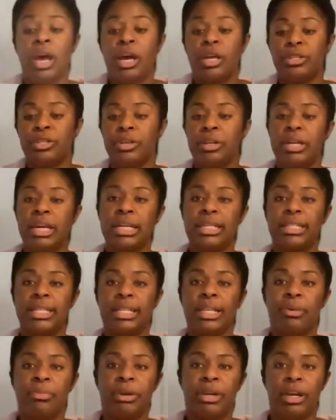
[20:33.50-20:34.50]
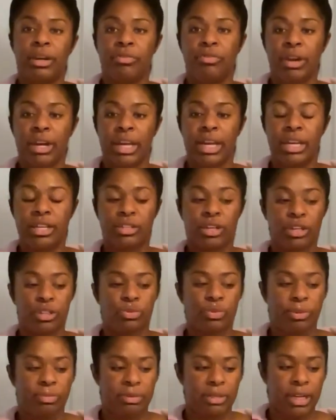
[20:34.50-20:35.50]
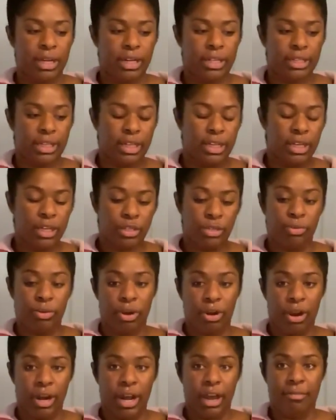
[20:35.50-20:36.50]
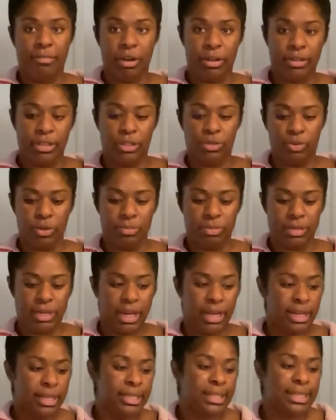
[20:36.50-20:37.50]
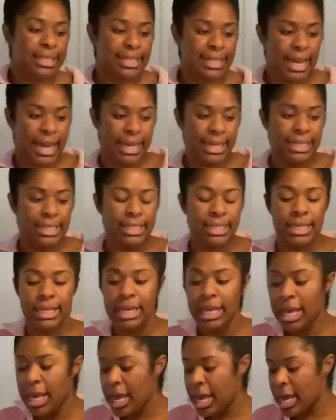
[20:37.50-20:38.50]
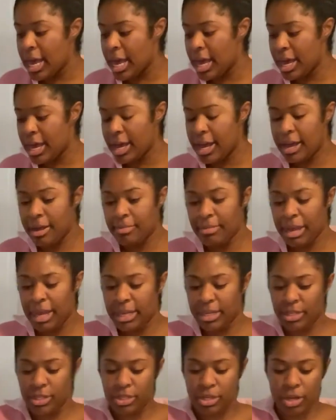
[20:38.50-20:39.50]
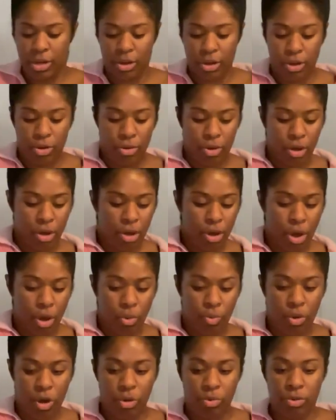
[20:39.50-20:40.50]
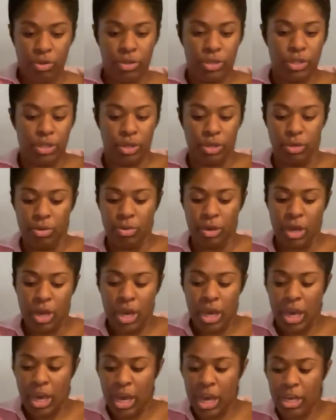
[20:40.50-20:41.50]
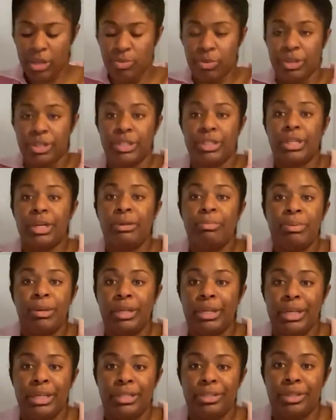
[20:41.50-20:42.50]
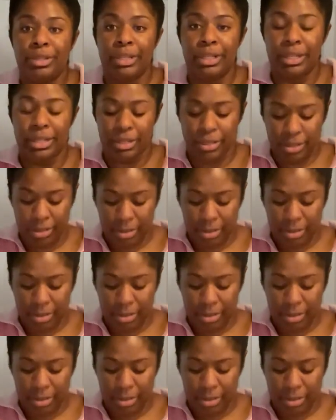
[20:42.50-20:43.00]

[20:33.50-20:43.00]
So the next thing that we're getting ready is our sweet potato skillet. So we already have all these sweet potatoes diced. And so what we'll do is we're just going to put lids on this.